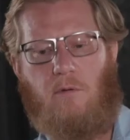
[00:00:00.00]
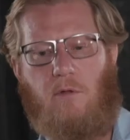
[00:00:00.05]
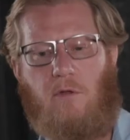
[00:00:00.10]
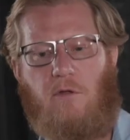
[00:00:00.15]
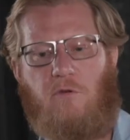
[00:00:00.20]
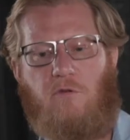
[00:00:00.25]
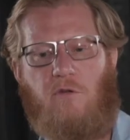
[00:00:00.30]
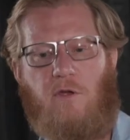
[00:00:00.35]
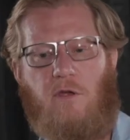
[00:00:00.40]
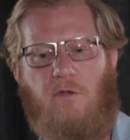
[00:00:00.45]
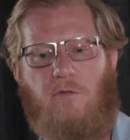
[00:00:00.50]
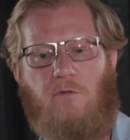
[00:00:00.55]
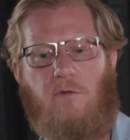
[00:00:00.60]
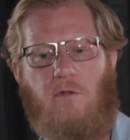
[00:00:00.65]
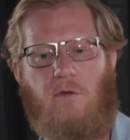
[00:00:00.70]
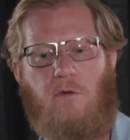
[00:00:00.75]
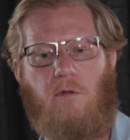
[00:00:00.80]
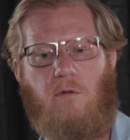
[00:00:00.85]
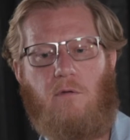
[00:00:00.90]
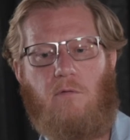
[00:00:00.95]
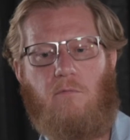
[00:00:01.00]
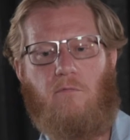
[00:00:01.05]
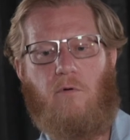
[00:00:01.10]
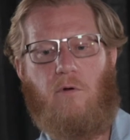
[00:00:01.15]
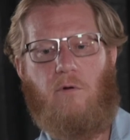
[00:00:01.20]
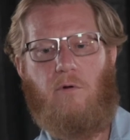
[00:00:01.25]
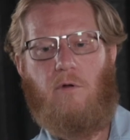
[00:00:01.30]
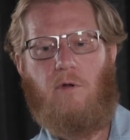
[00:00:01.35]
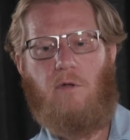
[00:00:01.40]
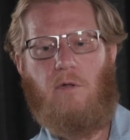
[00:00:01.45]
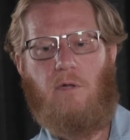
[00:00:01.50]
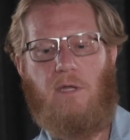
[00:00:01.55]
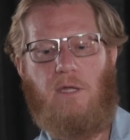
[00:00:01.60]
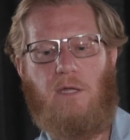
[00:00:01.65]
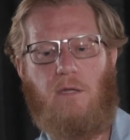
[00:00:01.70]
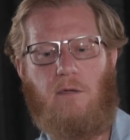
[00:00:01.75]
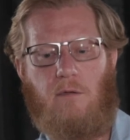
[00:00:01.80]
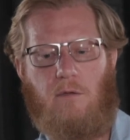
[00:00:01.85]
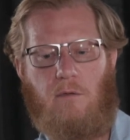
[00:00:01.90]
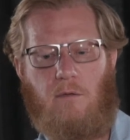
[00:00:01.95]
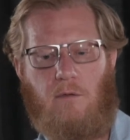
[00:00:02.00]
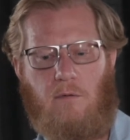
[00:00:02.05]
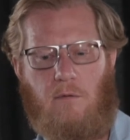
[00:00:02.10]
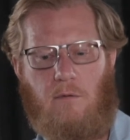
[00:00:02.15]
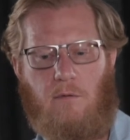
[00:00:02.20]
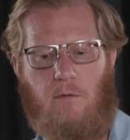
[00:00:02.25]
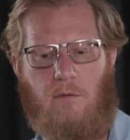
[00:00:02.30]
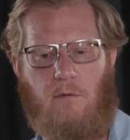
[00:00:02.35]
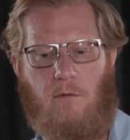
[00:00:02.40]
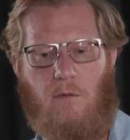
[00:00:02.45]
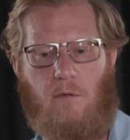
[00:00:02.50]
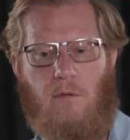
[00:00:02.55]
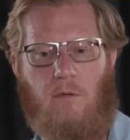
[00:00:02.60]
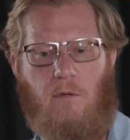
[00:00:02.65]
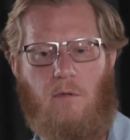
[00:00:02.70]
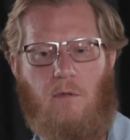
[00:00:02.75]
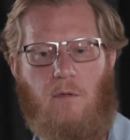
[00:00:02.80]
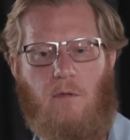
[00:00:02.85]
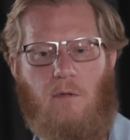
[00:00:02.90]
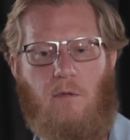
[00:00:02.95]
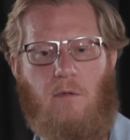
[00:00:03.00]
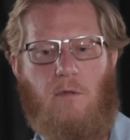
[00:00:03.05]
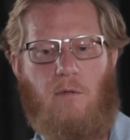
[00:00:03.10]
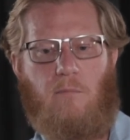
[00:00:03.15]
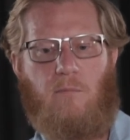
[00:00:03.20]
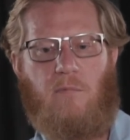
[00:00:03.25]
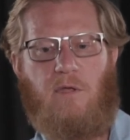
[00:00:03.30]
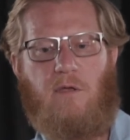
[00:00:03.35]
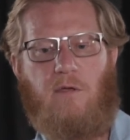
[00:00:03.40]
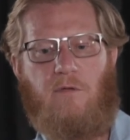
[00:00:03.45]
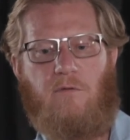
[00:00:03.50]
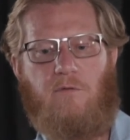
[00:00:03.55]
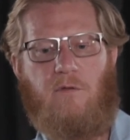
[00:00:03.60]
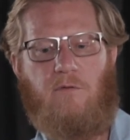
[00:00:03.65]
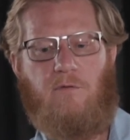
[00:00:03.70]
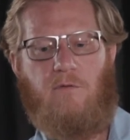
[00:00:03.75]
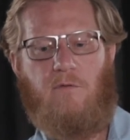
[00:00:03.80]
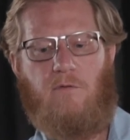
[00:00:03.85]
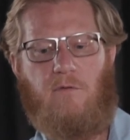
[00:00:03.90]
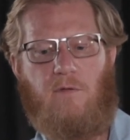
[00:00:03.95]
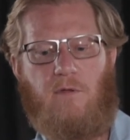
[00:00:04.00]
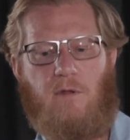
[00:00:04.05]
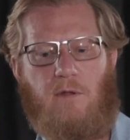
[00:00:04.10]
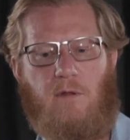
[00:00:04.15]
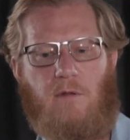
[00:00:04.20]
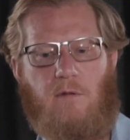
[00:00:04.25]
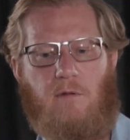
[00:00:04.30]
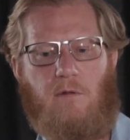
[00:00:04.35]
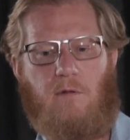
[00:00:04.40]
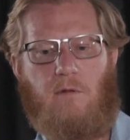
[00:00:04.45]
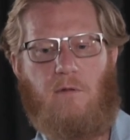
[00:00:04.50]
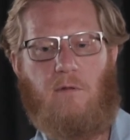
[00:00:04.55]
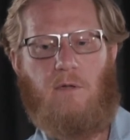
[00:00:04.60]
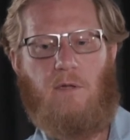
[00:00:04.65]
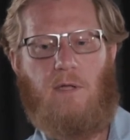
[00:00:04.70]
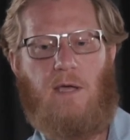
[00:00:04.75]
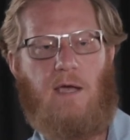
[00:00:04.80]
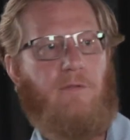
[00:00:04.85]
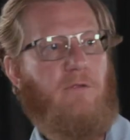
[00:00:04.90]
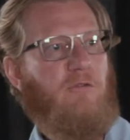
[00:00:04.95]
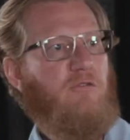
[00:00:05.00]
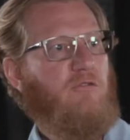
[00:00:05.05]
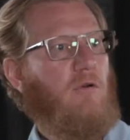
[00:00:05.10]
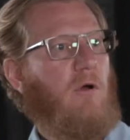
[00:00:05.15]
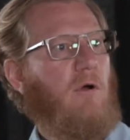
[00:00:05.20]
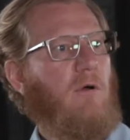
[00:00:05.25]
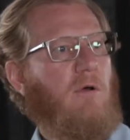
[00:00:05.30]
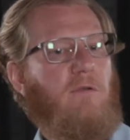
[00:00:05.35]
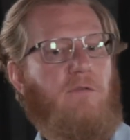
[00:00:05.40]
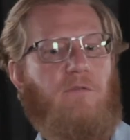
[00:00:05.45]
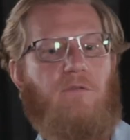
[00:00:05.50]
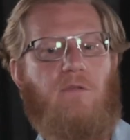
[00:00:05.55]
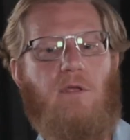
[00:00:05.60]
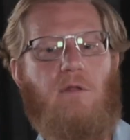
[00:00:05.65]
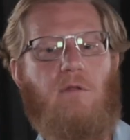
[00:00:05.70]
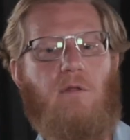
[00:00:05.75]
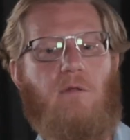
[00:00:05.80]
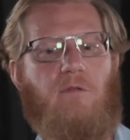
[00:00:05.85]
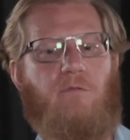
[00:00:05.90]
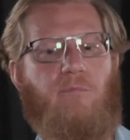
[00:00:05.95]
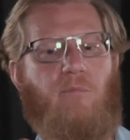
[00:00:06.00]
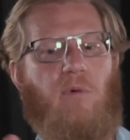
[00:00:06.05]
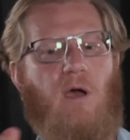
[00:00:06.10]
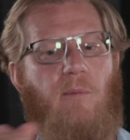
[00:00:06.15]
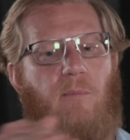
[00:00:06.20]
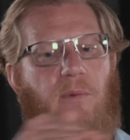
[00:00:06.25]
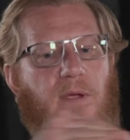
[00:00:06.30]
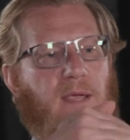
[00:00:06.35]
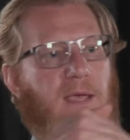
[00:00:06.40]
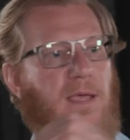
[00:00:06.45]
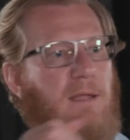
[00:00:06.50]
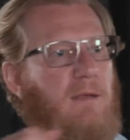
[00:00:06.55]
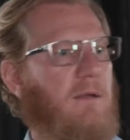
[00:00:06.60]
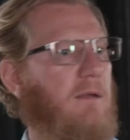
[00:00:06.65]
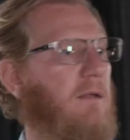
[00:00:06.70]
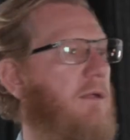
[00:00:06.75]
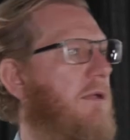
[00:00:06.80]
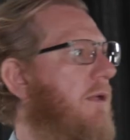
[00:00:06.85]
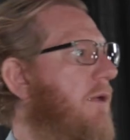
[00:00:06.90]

adjusted vertically because this is how the strongest signal is propagated